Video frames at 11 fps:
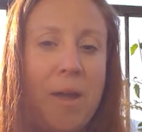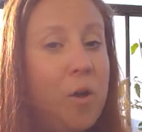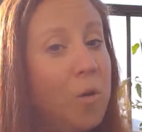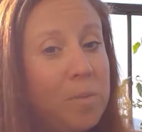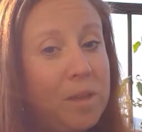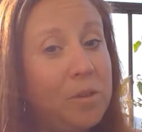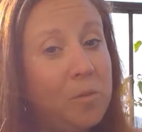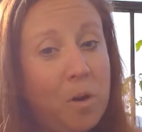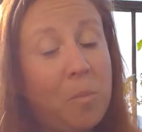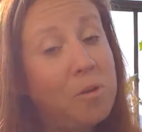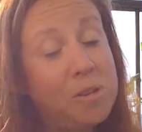I hope that you
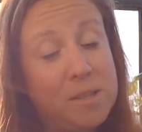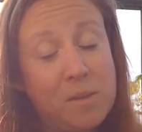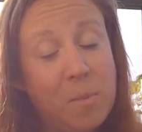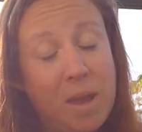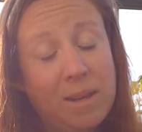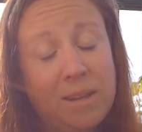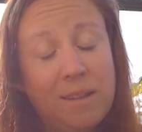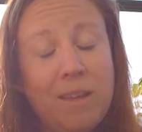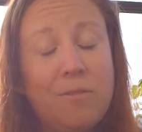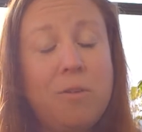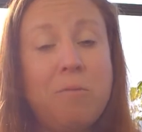are
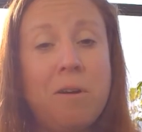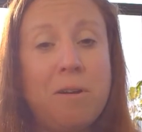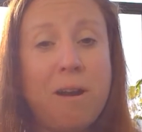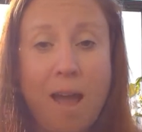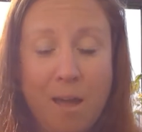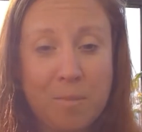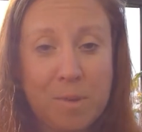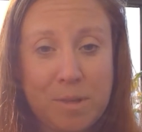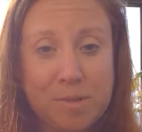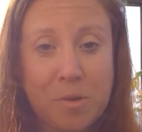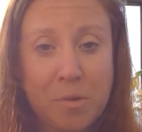participating. If you are not,
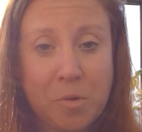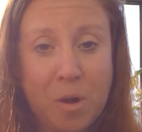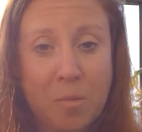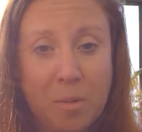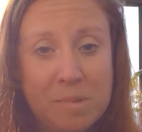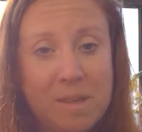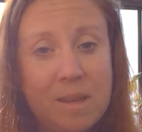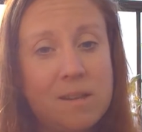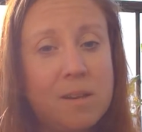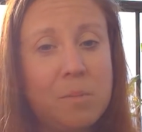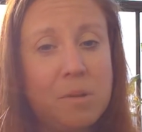please go to our
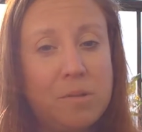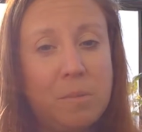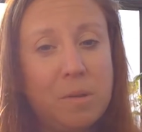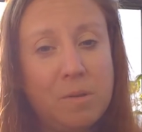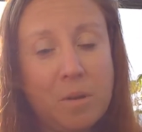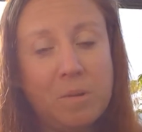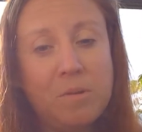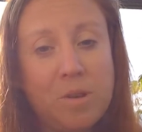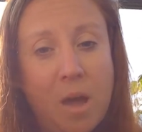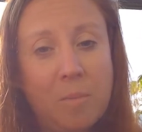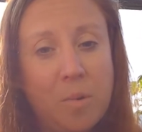website,
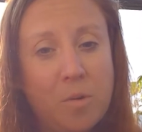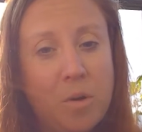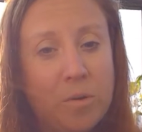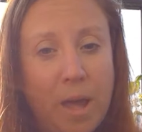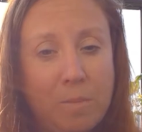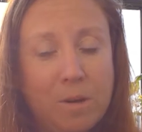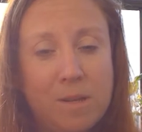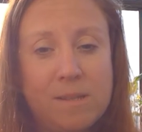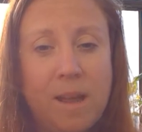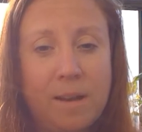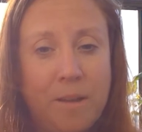
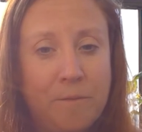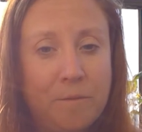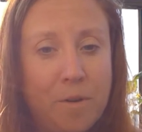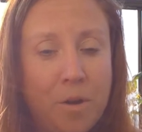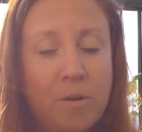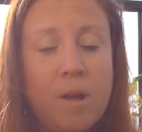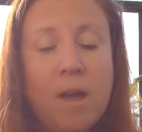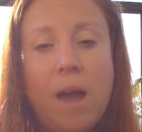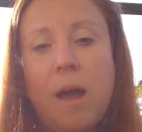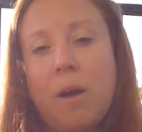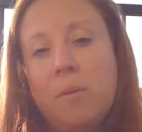www.bocolibraries.info,
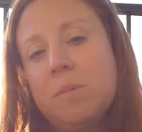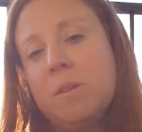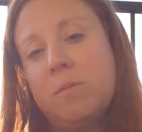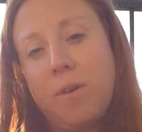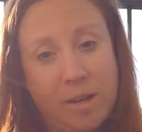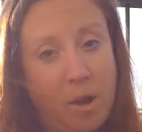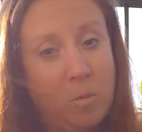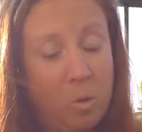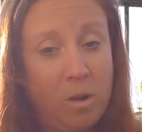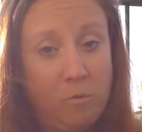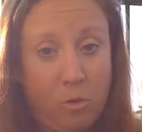to find out
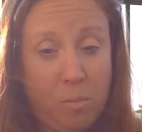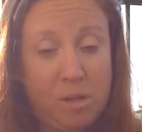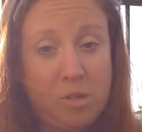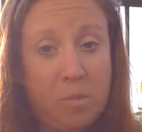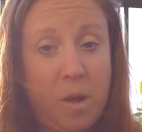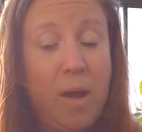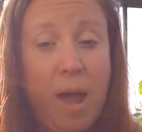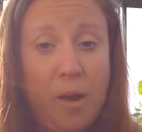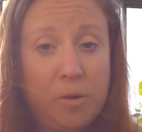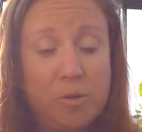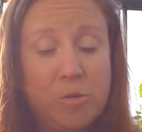more information about
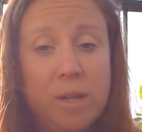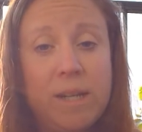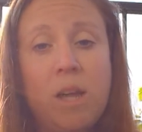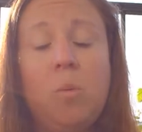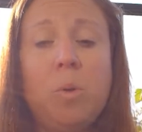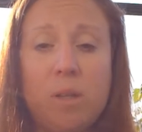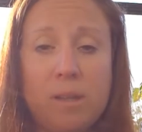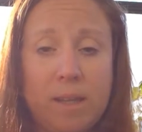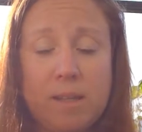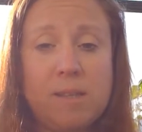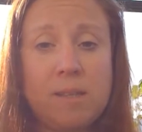how to join. I'll put
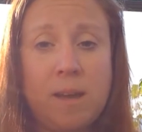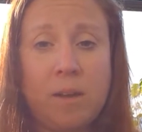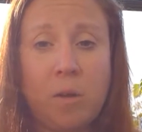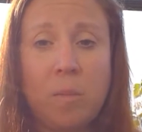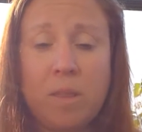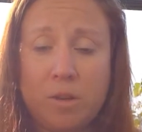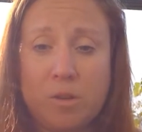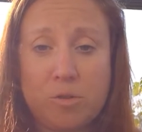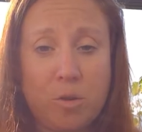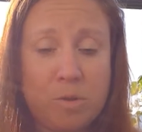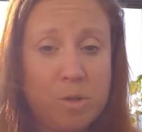links in the
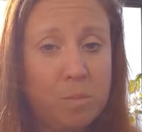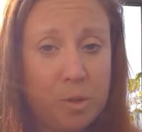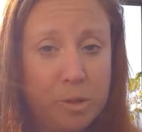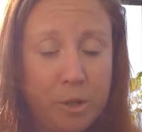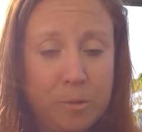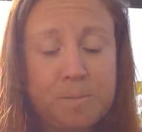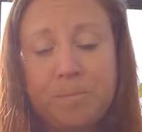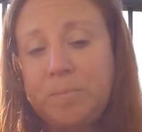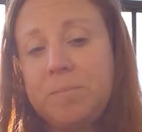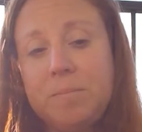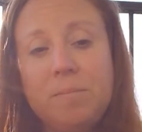description below.